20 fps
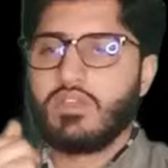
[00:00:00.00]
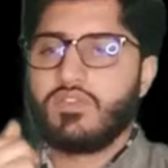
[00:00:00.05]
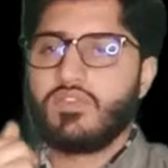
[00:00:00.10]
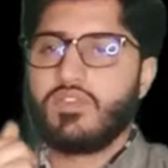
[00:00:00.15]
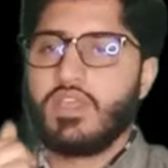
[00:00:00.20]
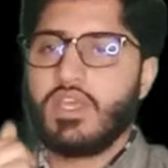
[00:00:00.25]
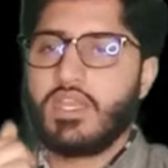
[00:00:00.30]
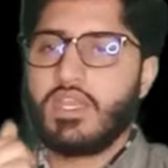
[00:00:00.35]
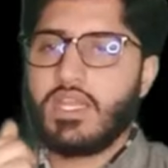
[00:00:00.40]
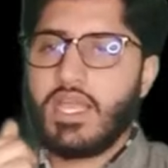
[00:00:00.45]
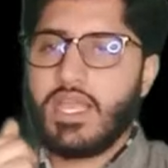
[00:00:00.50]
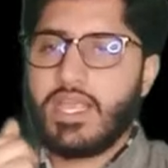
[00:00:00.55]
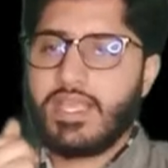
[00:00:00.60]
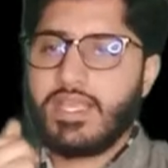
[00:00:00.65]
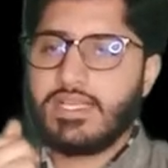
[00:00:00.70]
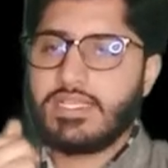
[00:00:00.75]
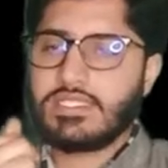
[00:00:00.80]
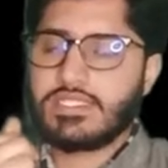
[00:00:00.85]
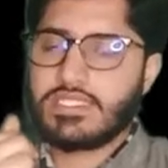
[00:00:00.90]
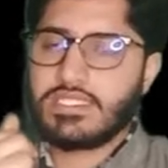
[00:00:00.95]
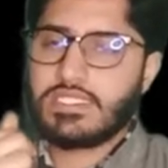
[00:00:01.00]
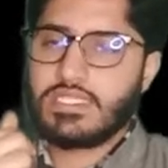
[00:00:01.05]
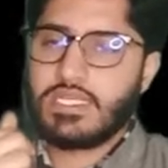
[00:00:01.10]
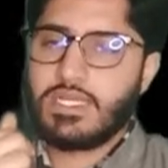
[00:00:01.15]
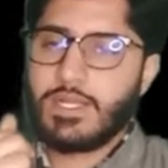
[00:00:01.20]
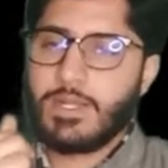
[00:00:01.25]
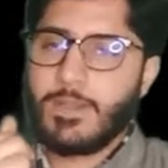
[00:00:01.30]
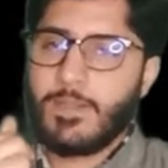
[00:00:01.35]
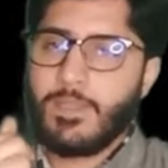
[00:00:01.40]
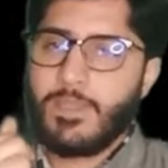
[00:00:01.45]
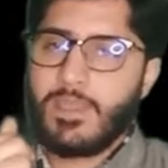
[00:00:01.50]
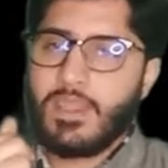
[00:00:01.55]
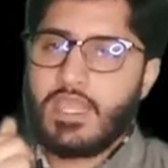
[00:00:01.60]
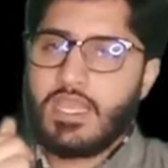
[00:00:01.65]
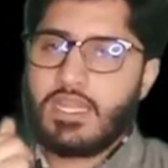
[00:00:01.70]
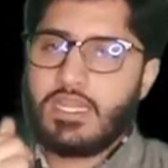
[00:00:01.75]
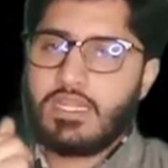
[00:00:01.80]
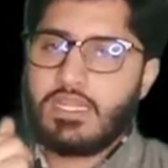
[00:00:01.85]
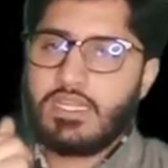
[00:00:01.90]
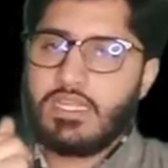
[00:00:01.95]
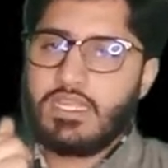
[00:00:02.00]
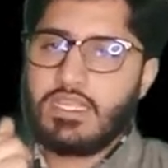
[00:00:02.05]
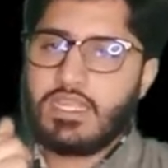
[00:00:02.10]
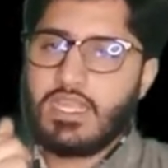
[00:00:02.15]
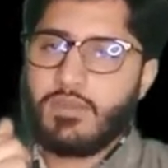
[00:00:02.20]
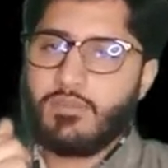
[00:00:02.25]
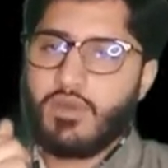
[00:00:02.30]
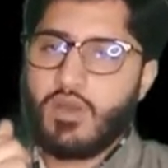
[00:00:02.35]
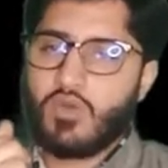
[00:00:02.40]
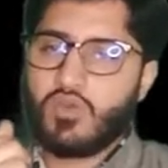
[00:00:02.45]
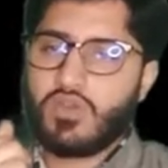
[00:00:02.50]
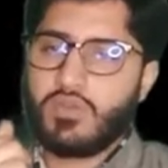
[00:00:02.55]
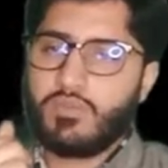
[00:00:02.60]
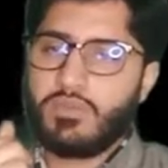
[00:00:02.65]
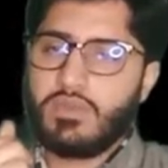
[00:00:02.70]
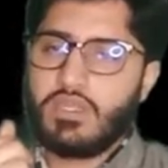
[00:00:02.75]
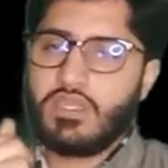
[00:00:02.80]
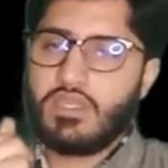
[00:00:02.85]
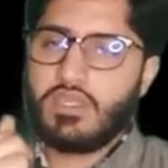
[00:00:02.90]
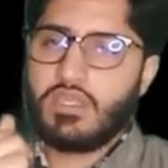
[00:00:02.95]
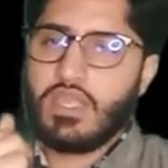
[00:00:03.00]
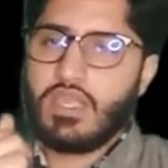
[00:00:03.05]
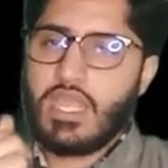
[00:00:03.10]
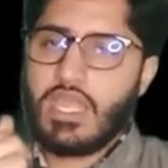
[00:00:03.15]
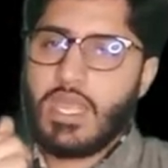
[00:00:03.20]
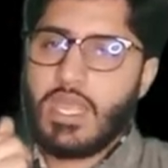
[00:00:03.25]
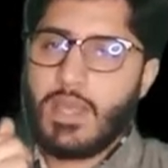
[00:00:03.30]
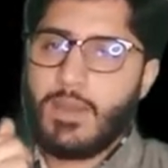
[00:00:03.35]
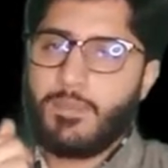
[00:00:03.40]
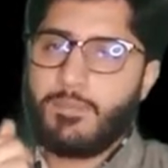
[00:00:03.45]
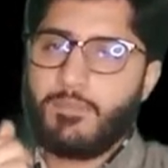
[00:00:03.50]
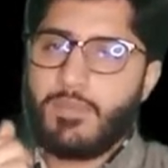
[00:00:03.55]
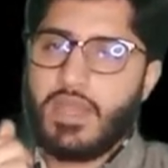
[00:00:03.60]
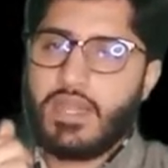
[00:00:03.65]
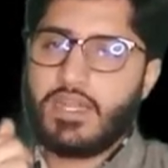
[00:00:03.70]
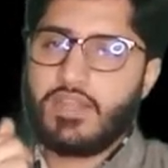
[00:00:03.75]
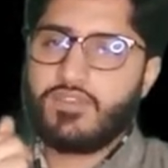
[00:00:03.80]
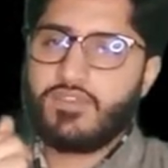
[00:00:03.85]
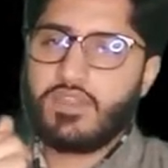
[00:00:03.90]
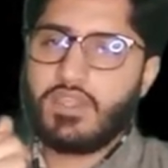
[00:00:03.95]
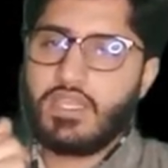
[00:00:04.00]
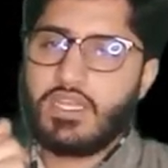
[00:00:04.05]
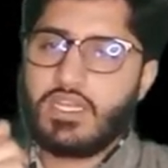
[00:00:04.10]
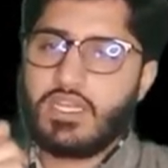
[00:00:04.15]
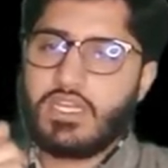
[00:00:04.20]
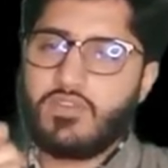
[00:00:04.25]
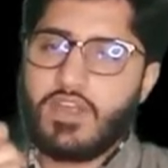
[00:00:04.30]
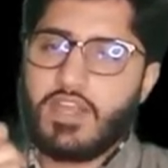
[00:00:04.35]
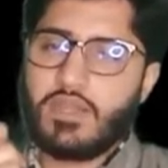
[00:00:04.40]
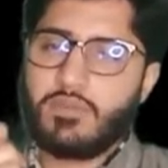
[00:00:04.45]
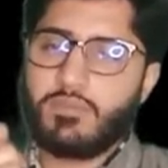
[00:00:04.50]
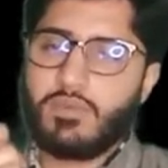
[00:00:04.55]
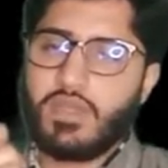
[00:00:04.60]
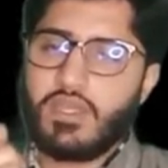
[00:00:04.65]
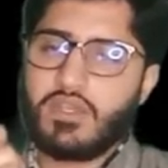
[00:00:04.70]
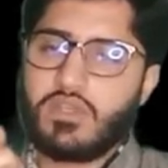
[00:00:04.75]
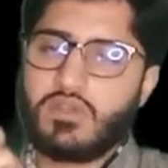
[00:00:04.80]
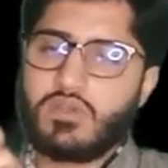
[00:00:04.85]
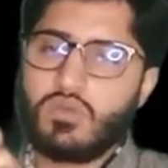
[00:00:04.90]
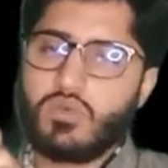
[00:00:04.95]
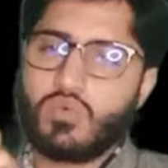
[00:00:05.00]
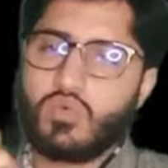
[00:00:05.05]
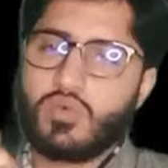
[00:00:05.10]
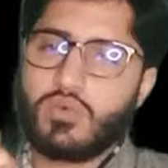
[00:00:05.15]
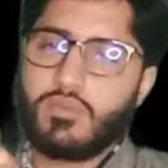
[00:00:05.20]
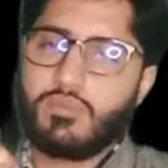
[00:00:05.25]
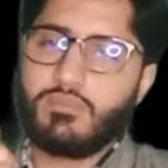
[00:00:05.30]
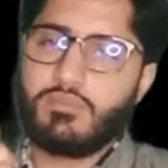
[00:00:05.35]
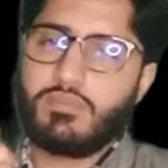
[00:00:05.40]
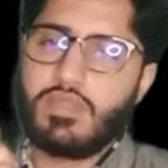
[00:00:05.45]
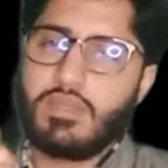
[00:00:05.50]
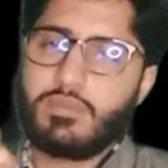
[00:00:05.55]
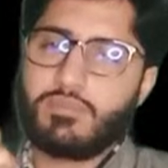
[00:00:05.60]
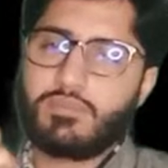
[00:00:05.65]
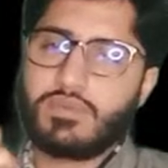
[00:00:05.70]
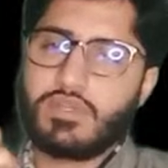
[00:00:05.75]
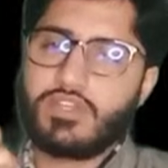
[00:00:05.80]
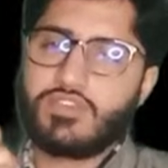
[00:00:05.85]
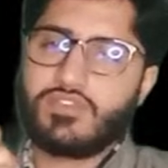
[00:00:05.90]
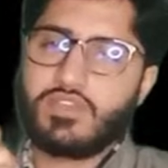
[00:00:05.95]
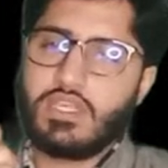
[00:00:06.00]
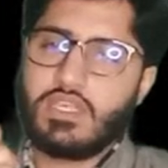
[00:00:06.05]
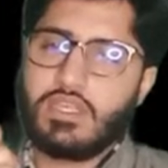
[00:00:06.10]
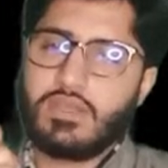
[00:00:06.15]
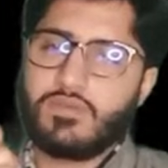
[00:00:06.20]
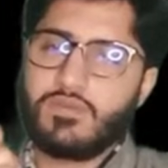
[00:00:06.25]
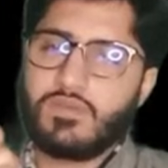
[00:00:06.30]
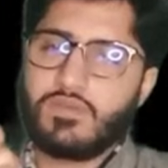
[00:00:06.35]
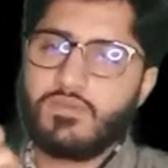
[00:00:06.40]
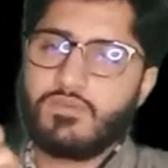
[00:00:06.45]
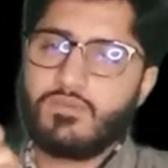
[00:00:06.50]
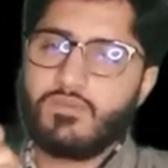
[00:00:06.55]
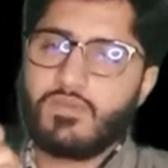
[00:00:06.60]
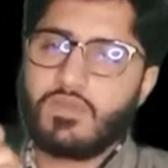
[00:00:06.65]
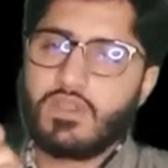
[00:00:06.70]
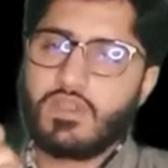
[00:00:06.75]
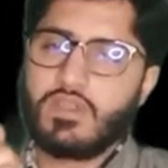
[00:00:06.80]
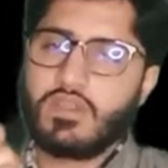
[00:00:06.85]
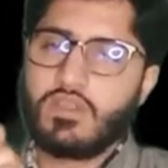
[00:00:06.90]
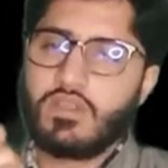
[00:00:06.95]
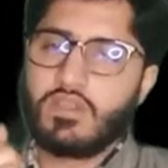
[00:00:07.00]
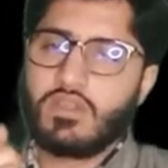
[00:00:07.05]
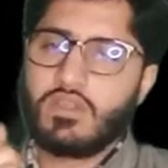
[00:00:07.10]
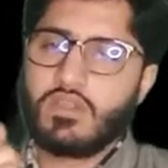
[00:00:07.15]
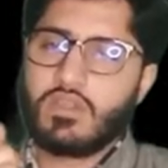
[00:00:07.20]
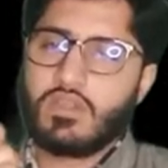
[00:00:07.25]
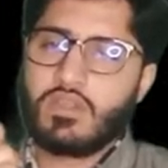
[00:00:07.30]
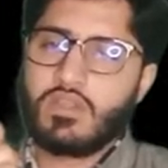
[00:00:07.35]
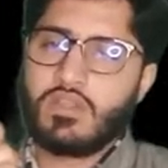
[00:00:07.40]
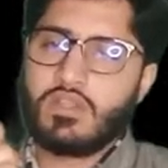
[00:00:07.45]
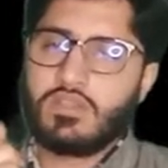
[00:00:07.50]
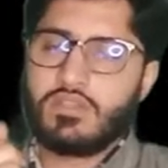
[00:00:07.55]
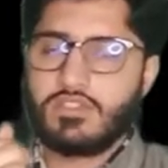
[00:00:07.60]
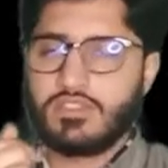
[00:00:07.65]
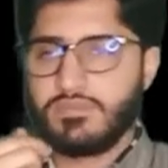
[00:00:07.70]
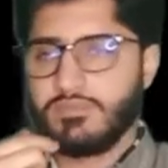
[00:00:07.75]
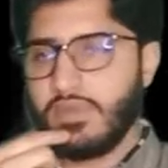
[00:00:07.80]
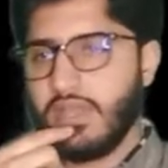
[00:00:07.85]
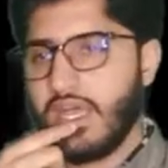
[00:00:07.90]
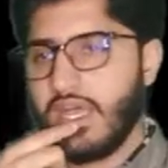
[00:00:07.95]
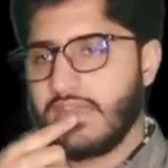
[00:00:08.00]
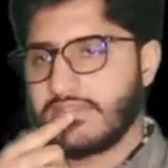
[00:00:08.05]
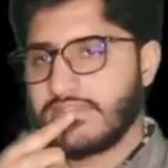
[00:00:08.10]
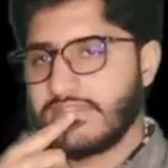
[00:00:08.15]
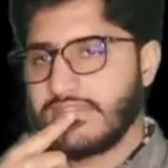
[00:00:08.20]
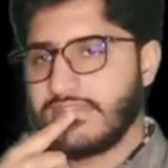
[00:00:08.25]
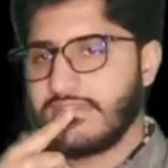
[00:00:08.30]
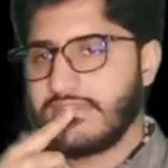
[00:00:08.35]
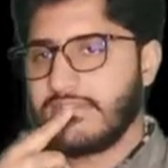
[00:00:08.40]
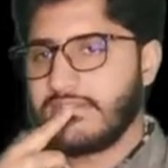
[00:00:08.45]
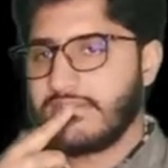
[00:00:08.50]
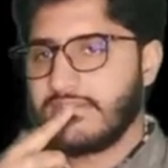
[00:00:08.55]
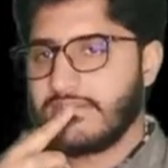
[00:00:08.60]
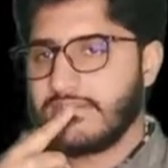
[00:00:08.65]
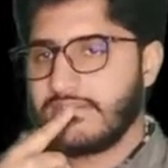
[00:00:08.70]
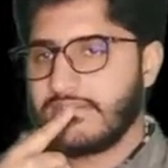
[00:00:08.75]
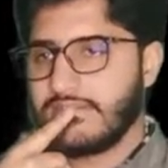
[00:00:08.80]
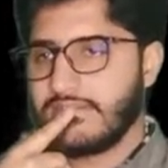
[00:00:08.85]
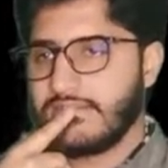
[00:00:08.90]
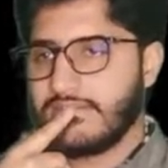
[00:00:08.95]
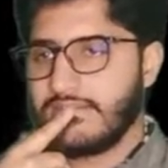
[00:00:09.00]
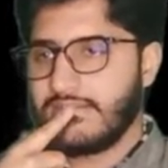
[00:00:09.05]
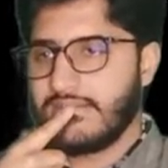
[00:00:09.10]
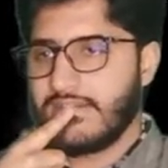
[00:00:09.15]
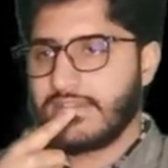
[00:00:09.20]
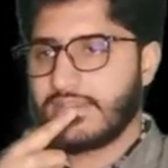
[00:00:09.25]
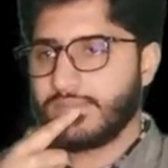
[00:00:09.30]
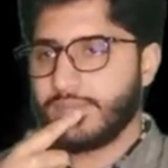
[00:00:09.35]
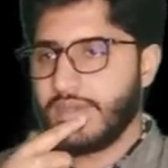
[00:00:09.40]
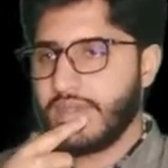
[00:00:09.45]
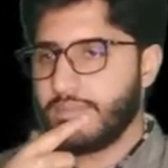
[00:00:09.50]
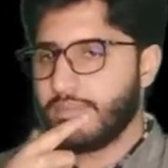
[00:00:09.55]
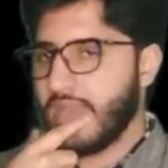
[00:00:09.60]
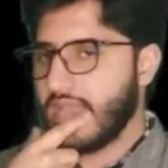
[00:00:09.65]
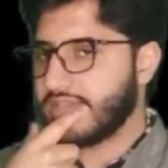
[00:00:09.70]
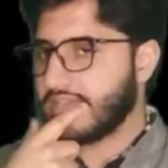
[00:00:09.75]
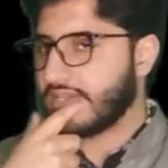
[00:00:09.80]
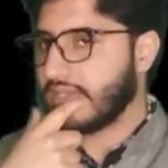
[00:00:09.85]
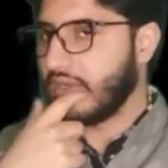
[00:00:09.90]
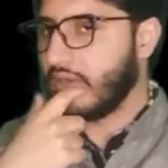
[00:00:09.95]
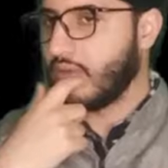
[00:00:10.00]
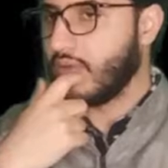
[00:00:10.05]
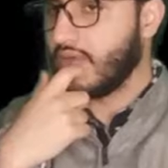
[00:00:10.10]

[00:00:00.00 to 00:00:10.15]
Then I guess t came out to be f minus a divided by 2 b plus a. This is my answer. So let's match it now.